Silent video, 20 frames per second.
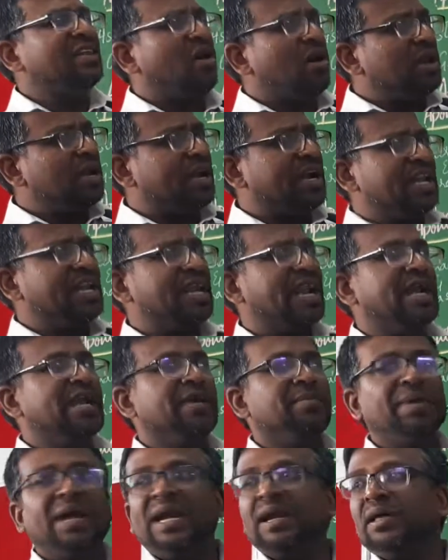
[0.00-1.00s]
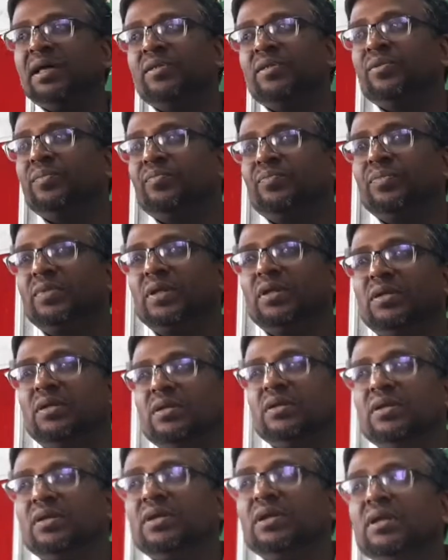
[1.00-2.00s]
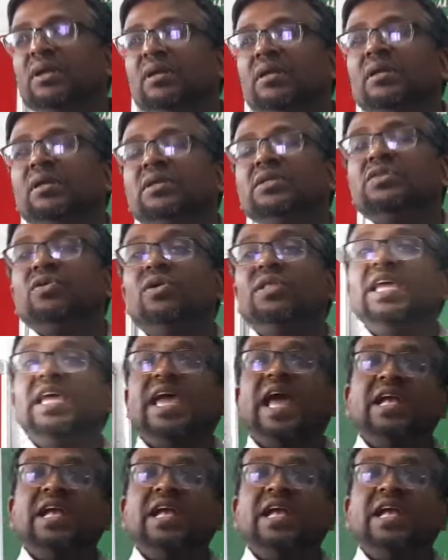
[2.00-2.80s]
are already ready-made. So the